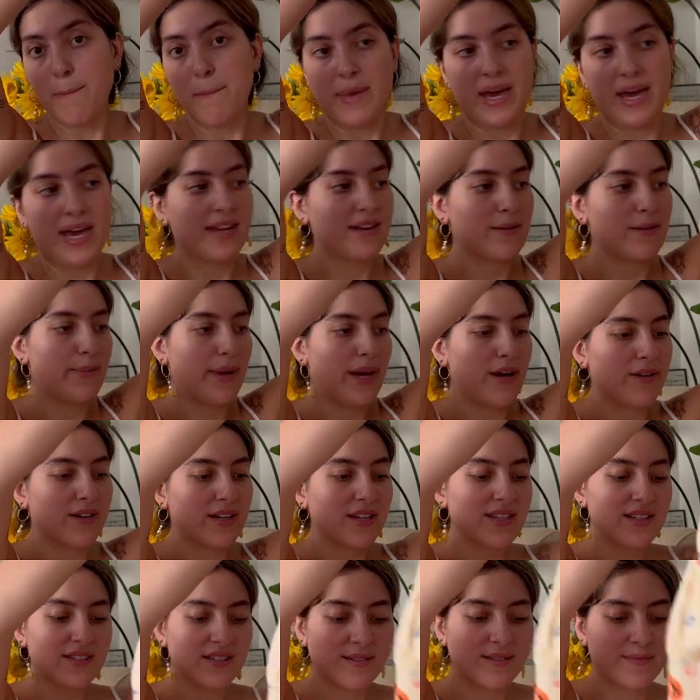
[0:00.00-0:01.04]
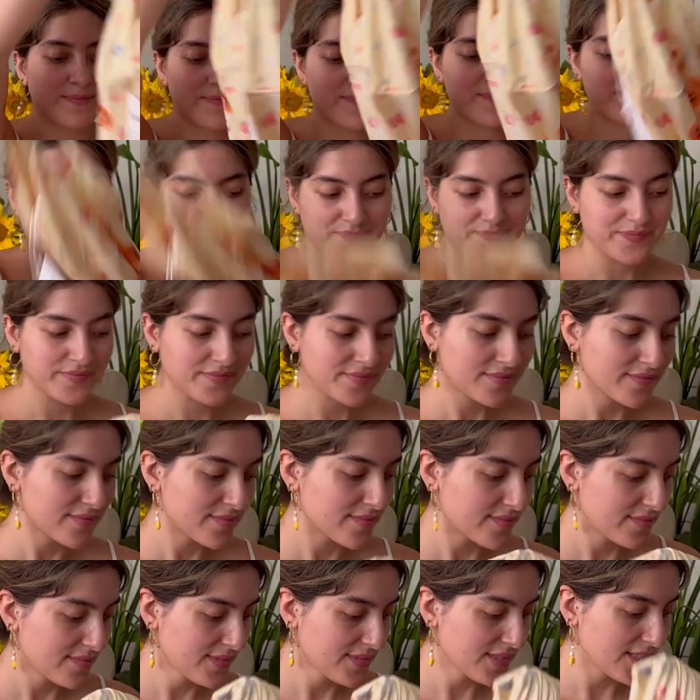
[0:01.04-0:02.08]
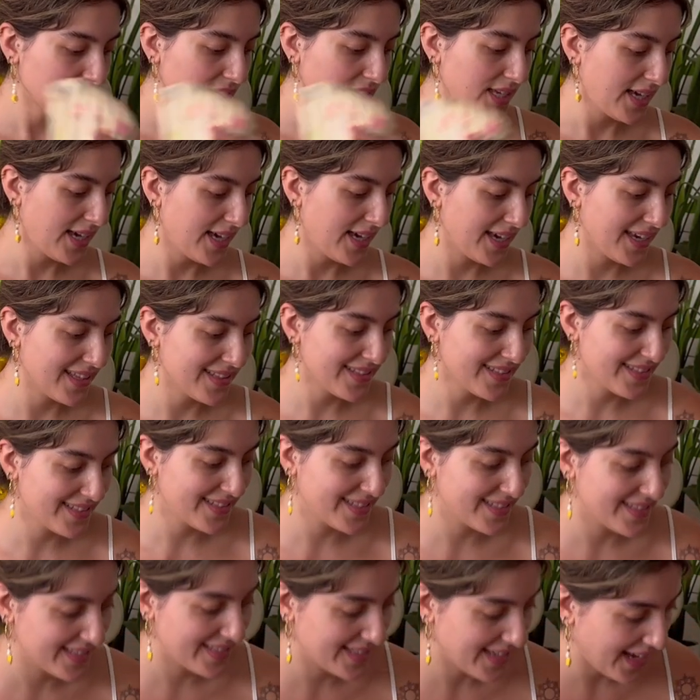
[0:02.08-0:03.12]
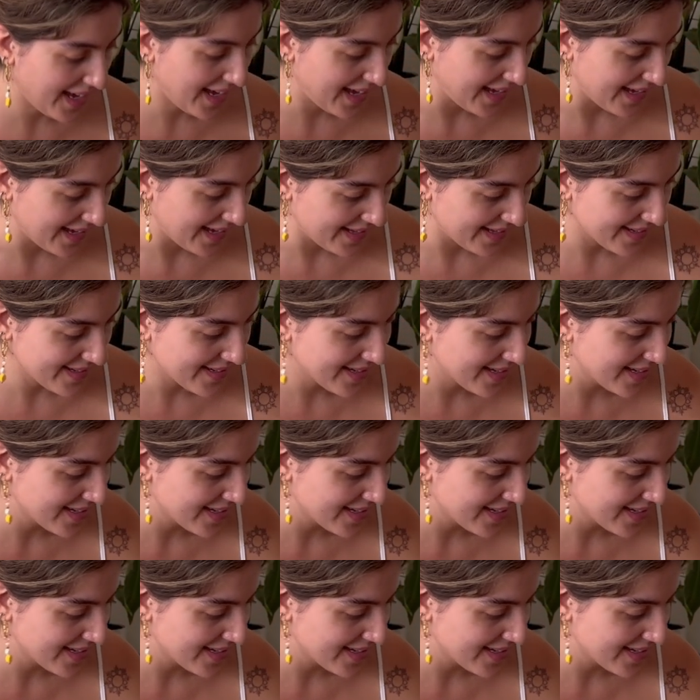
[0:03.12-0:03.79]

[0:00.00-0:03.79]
mad about it. And then